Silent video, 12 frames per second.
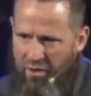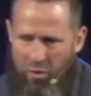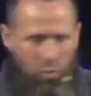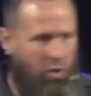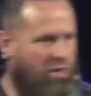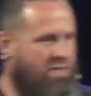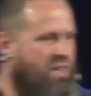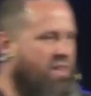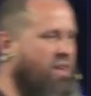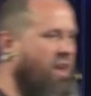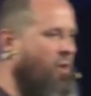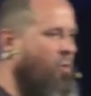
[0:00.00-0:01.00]
In other
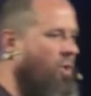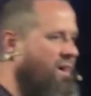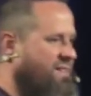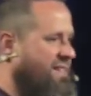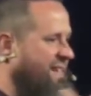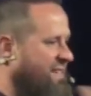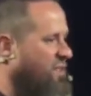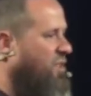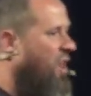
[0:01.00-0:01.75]
words, you know, once